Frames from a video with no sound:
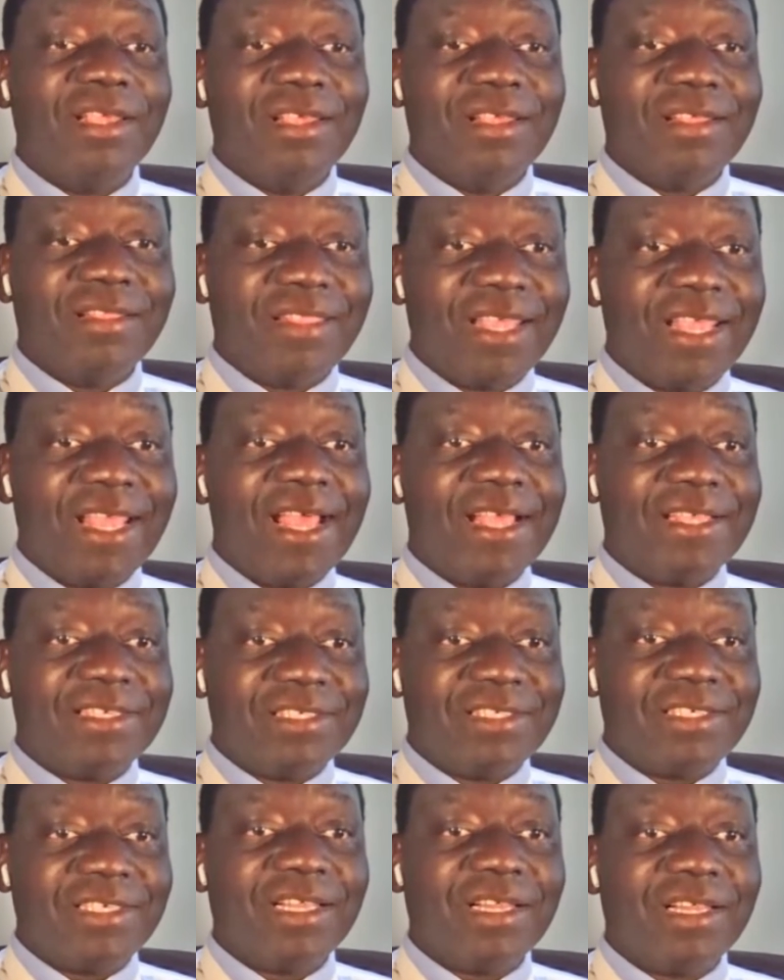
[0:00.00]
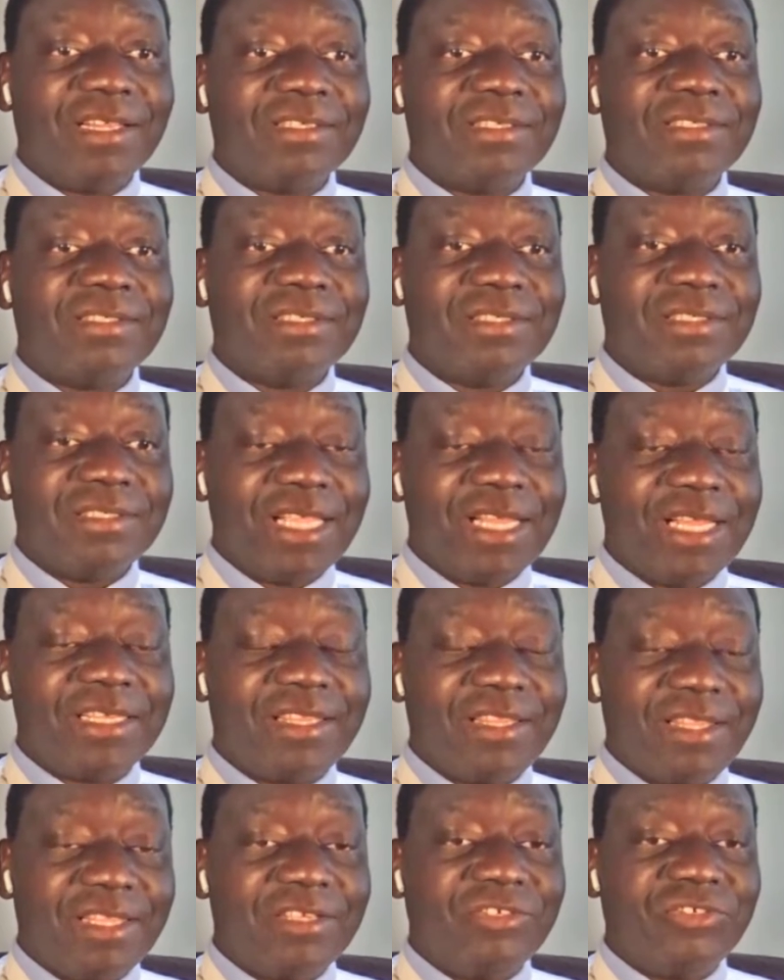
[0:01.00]
they are still, that
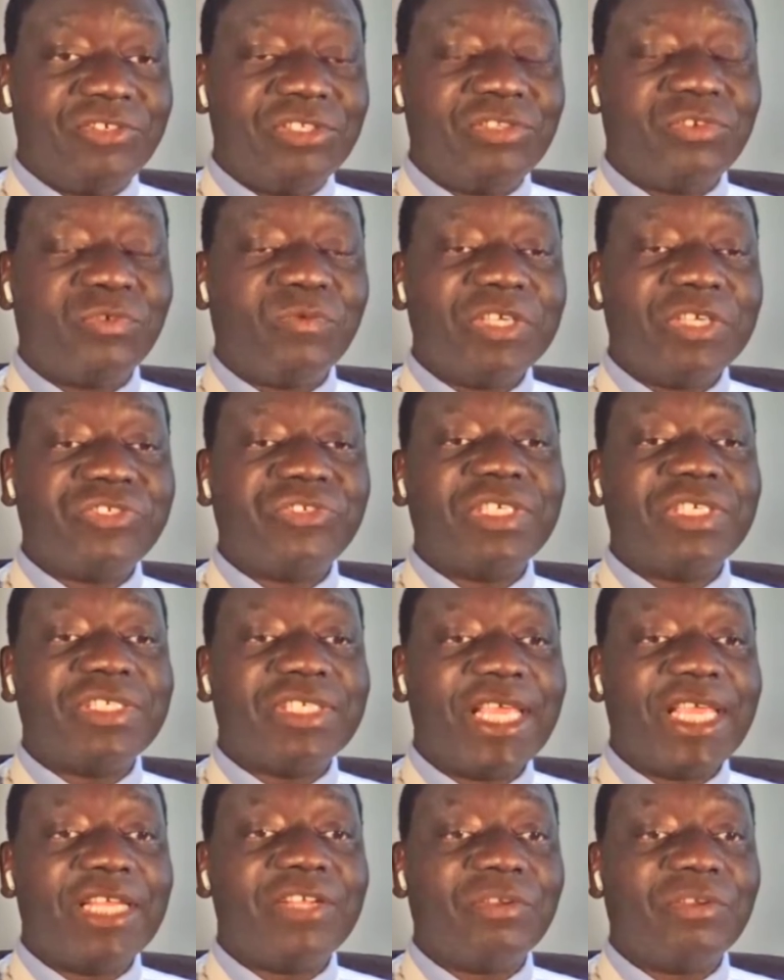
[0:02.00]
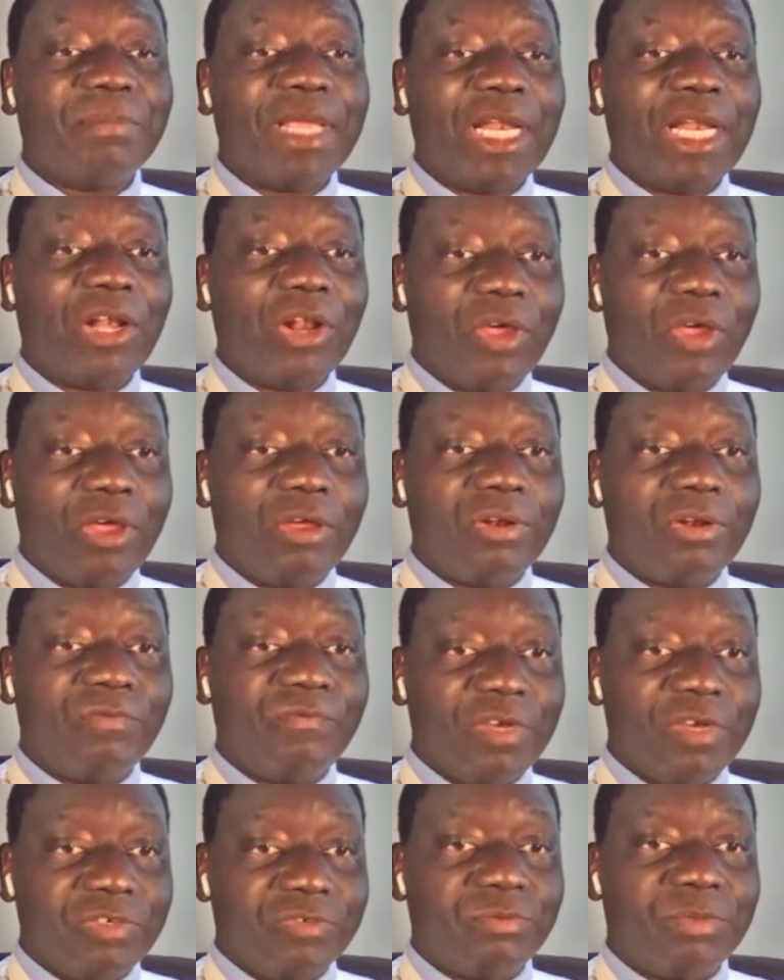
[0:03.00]
situation is handled by law
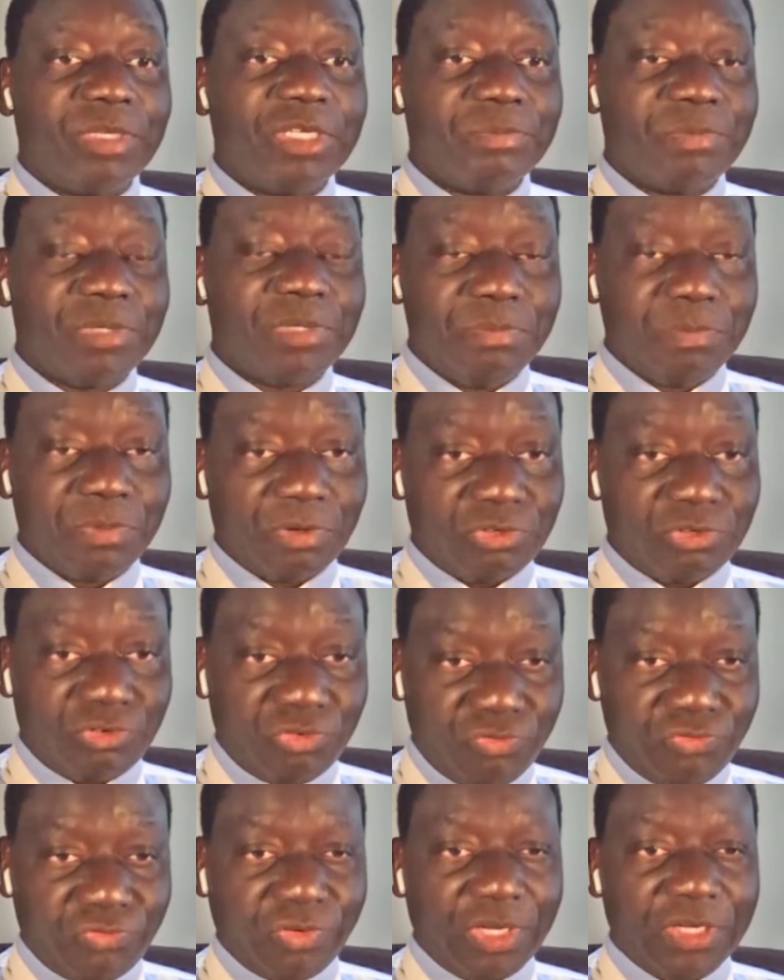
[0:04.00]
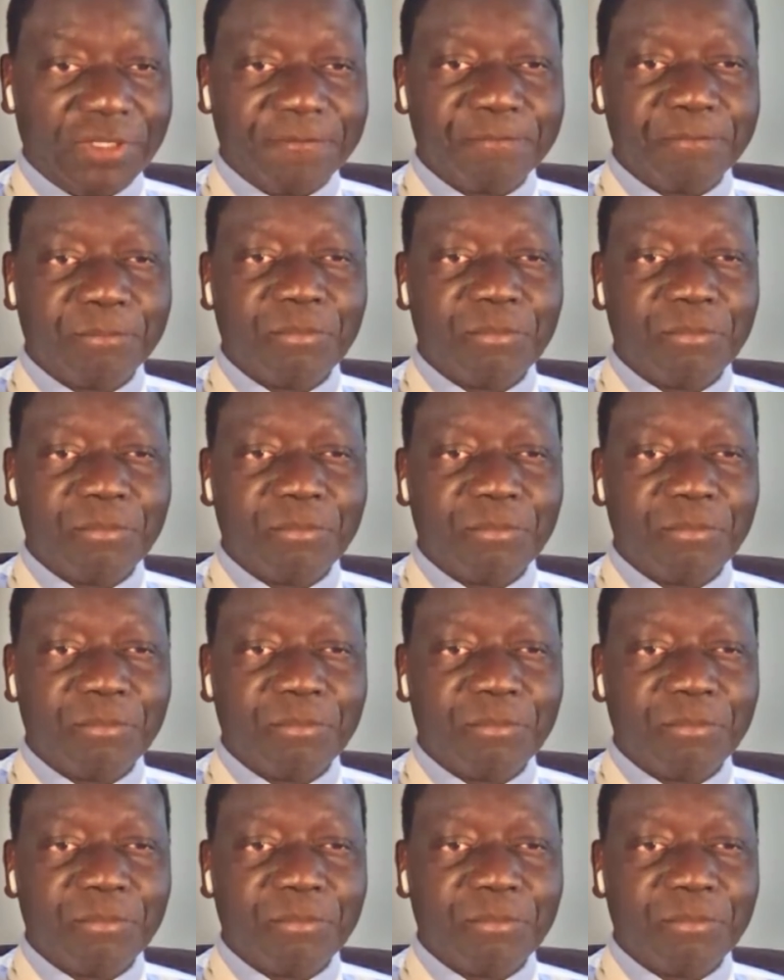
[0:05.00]
enforcement people, usually.